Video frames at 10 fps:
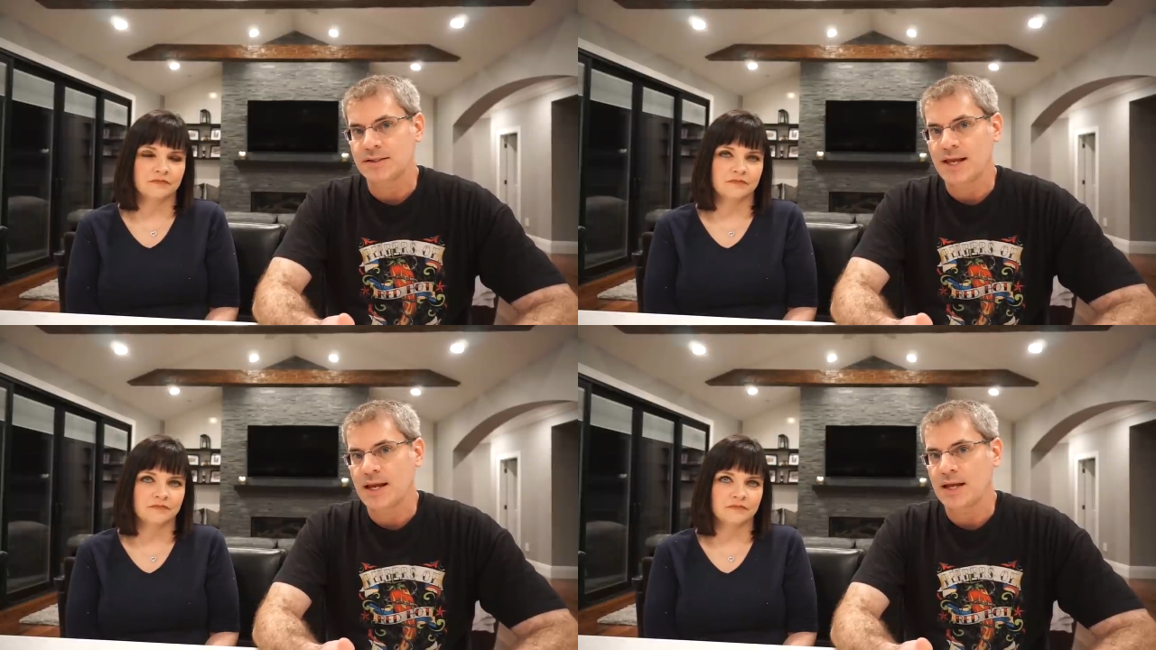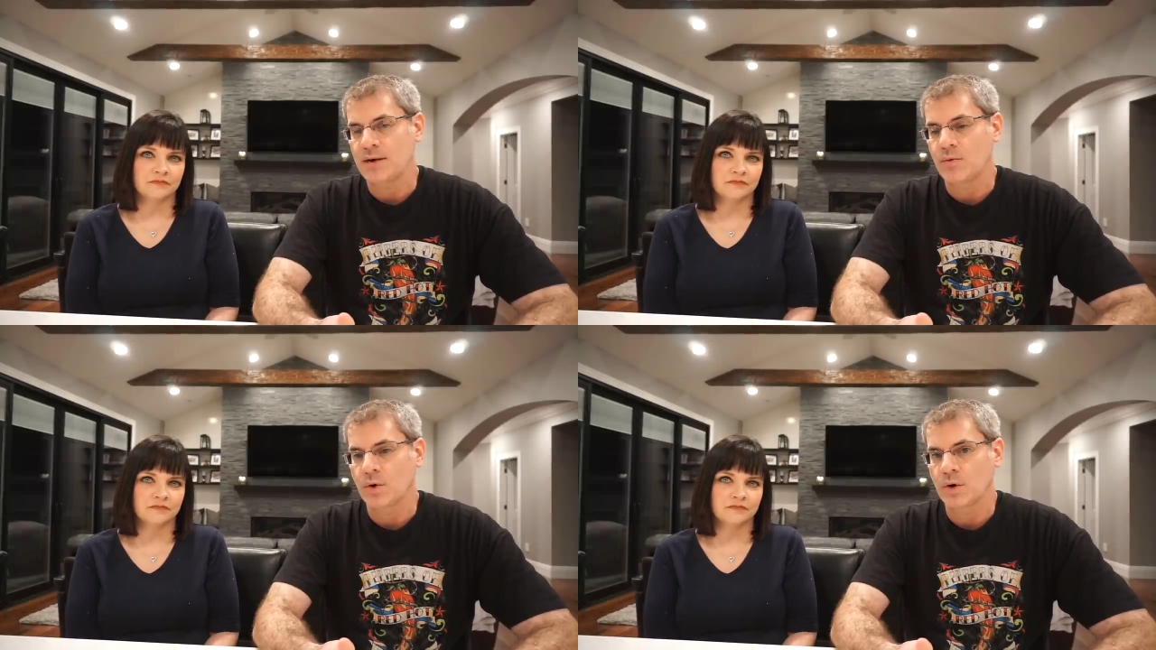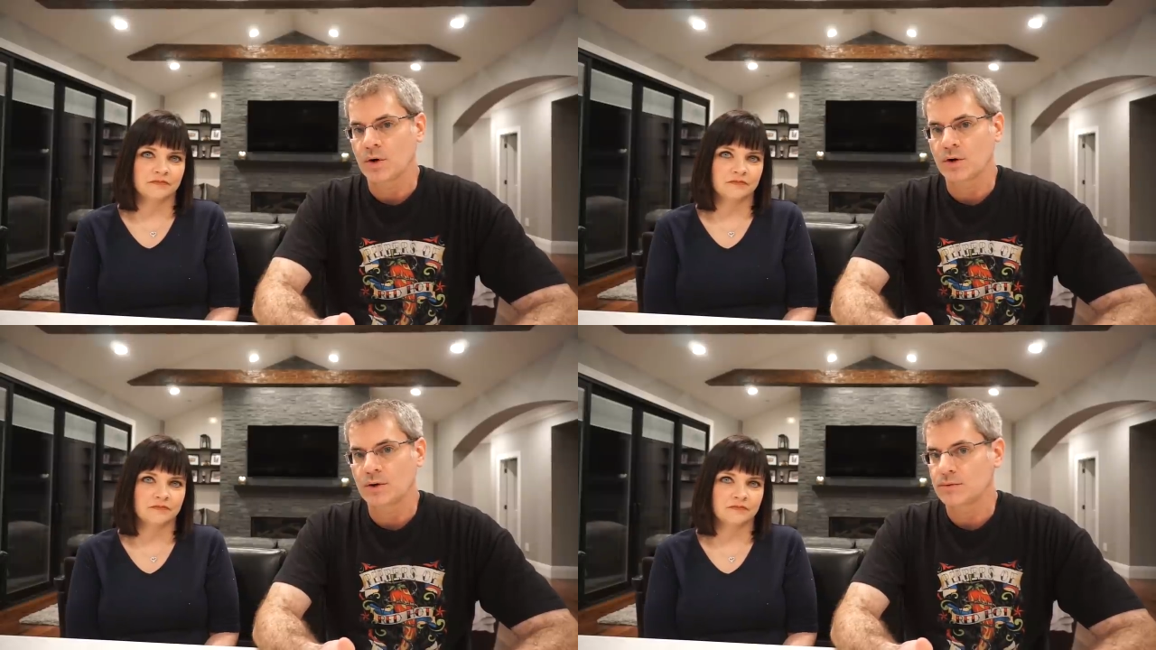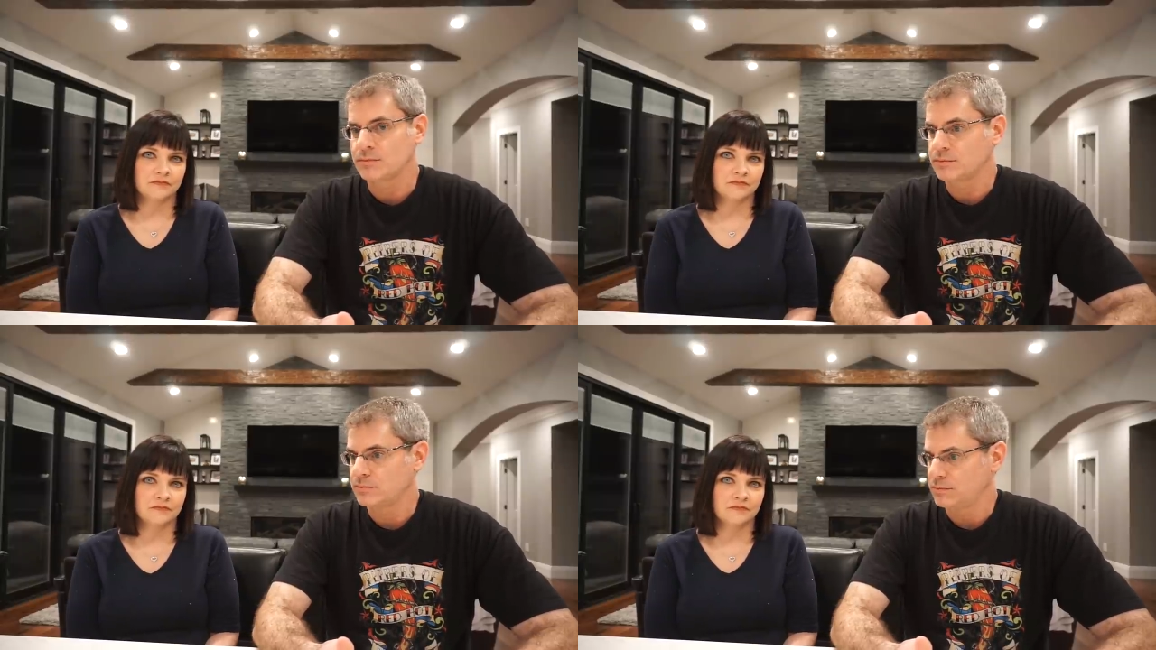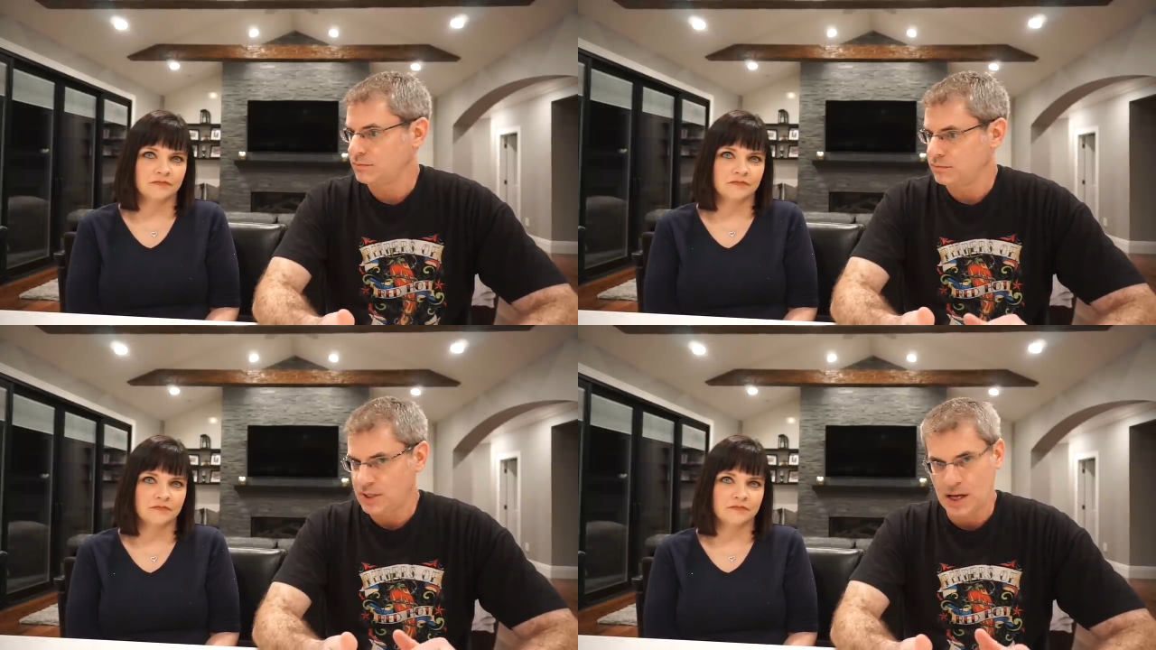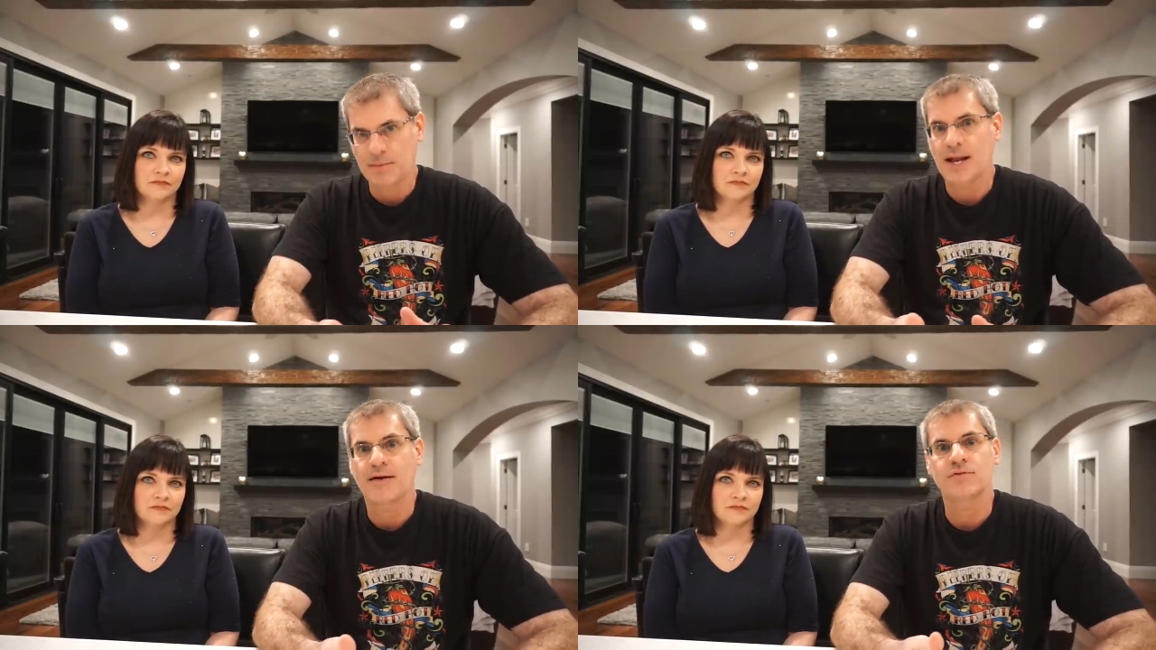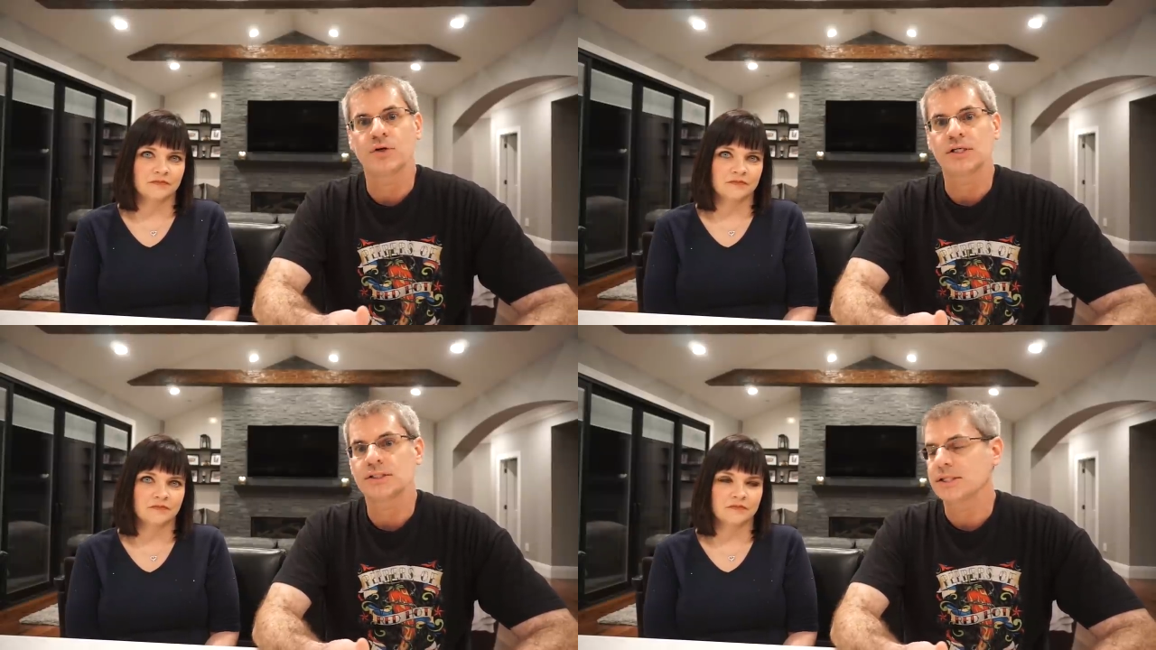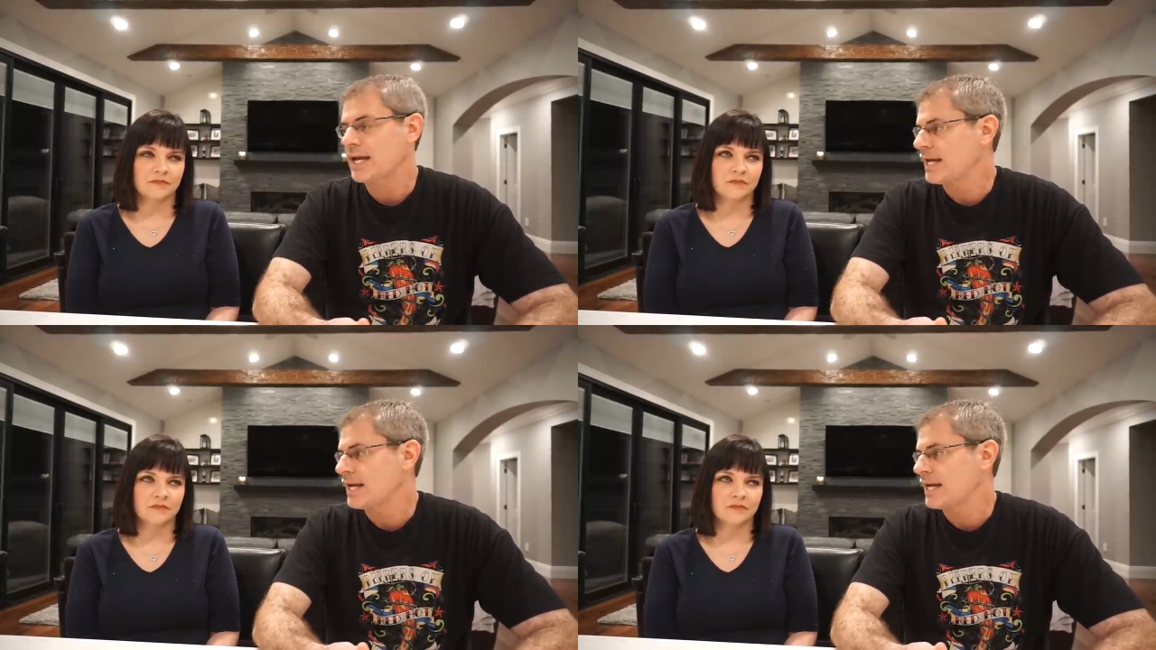Speaker 1: They were coming after us